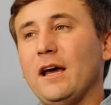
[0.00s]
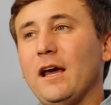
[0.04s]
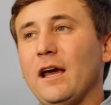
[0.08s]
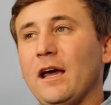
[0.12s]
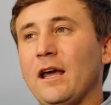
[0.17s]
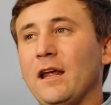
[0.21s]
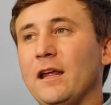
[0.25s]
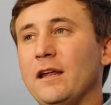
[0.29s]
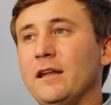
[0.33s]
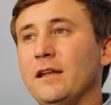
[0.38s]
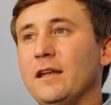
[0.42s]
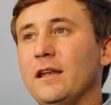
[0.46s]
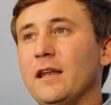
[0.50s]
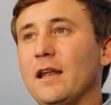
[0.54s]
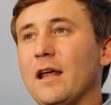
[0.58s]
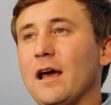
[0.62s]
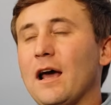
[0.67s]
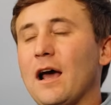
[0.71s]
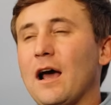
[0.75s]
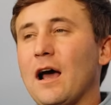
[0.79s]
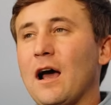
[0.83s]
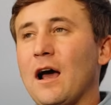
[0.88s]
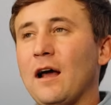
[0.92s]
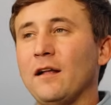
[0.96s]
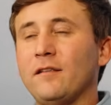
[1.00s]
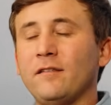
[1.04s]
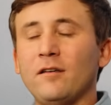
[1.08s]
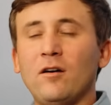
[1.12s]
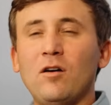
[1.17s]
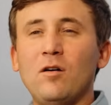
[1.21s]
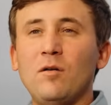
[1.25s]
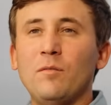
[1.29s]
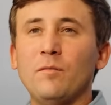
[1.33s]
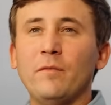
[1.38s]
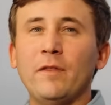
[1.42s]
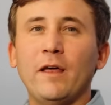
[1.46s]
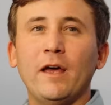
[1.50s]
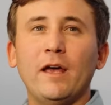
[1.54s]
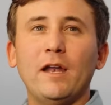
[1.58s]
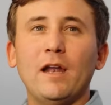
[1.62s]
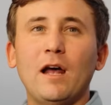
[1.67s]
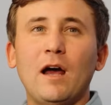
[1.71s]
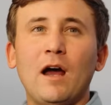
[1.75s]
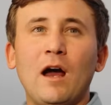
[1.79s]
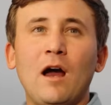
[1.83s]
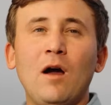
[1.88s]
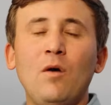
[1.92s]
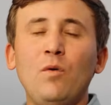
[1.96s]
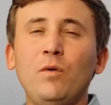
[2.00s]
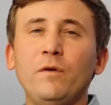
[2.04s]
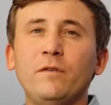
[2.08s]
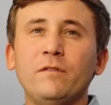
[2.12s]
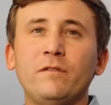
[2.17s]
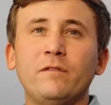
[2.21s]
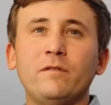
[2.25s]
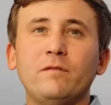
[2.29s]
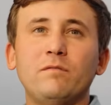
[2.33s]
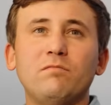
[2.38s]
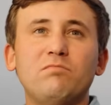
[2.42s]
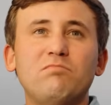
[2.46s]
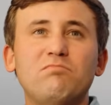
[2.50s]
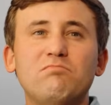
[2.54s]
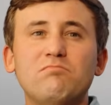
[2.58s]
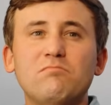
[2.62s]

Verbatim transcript: and I tell them that I was,